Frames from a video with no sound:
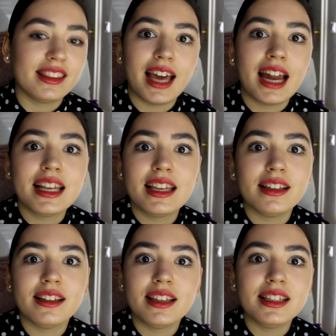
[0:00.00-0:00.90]
that
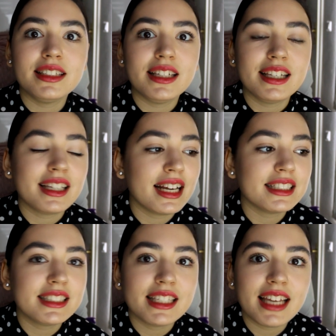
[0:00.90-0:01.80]
he, he, he
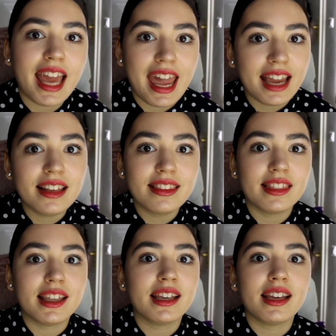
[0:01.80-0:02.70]
can sing
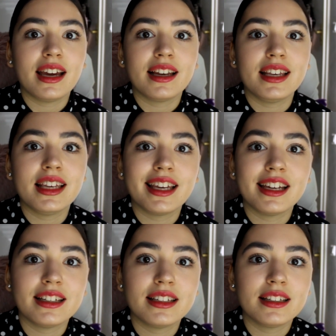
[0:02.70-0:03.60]
anything and he
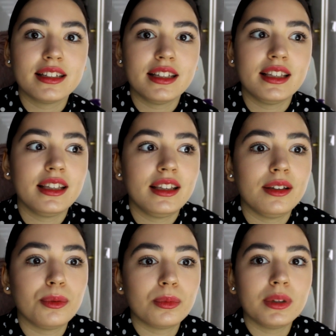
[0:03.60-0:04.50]
can
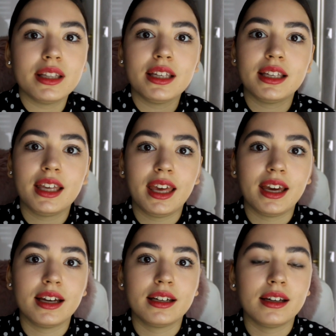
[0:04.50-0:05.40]
he really
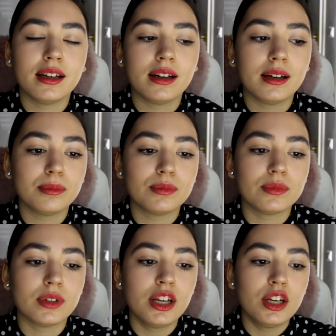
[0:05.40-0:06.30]
can
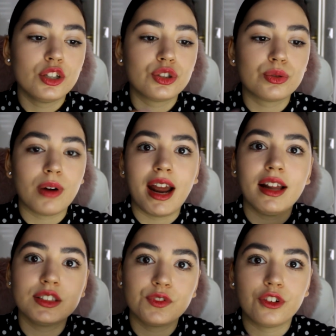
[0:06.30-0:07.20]
um,
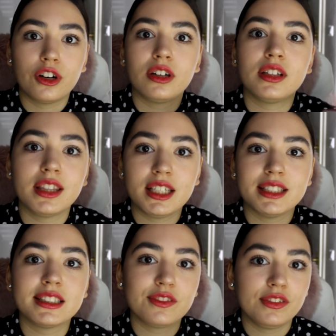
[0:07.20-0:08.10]
transfer
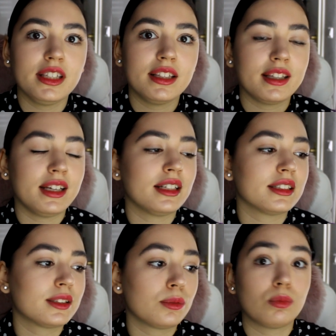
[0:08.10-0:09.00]
these
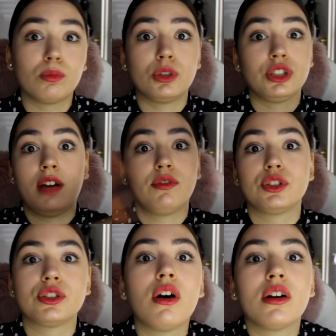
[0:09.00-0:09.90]
feelings
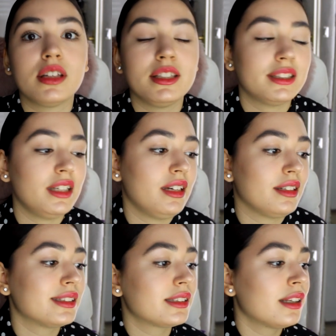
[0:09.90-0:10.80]
whichever song he
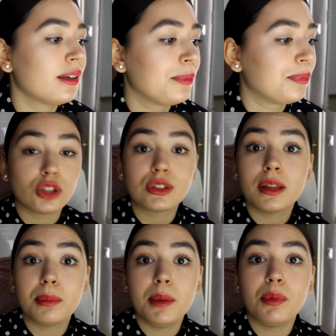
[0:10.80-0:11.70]
sings
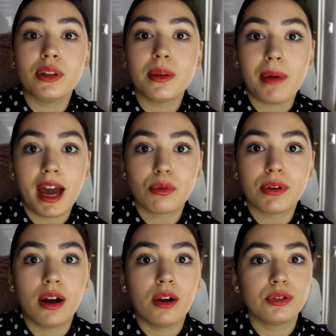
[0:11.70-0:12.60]
also the people in the
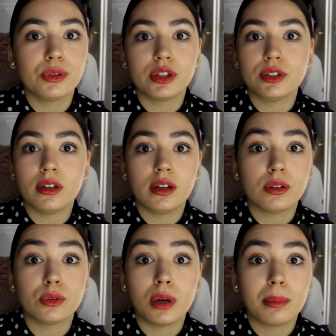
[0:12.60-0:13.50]
background who are,
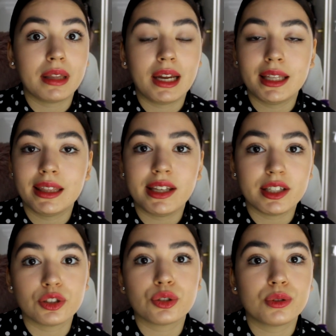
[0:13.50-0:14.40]
uh, who are playing the
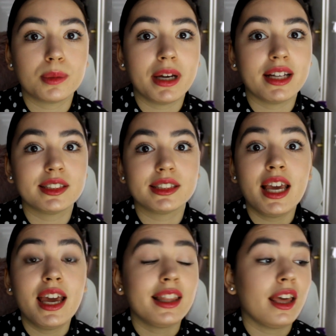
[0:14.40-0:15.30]
instruments
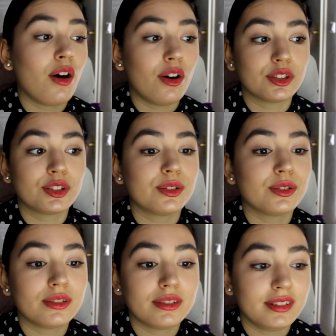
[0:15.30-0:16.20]
they
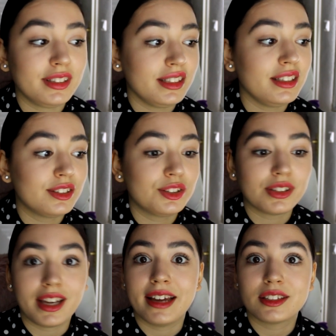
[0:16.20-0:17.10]
also need
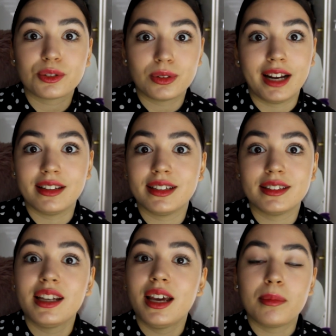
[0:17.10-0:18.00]
to get
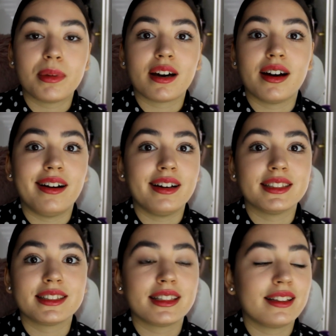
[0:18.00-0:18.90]
credit
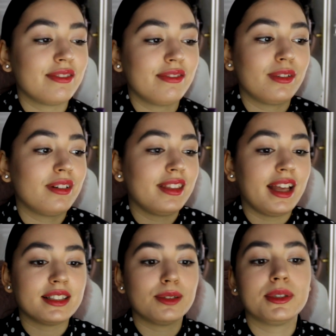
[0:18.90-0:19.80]
because
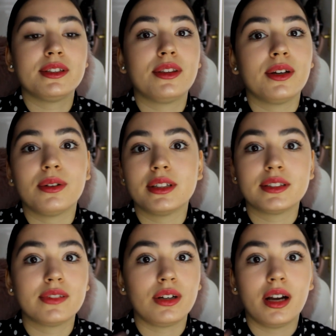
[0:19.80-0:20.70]
like seriously though
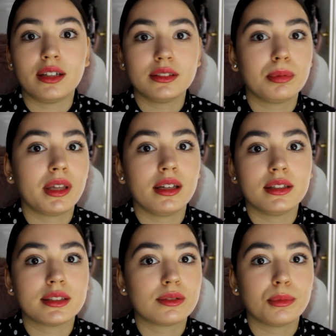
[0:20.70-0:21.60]
it's very hard to play
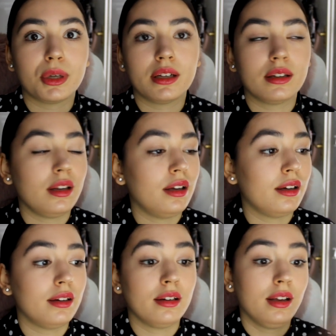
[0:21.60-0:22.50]
an instrument
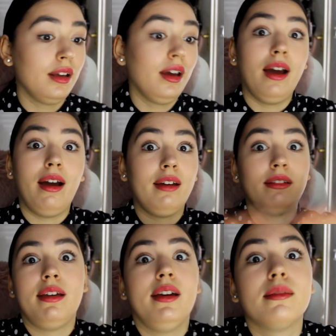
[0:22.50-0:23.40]
and I
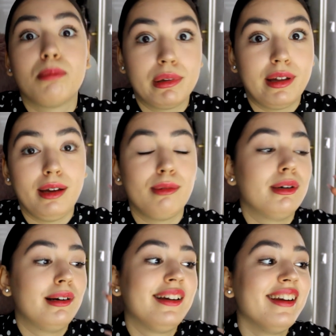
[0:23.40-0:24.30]
can't play
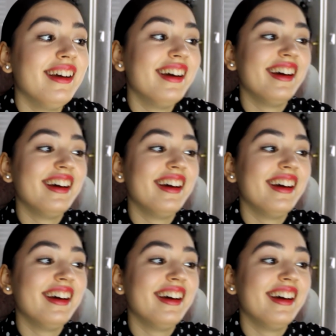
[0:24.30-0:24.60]
one,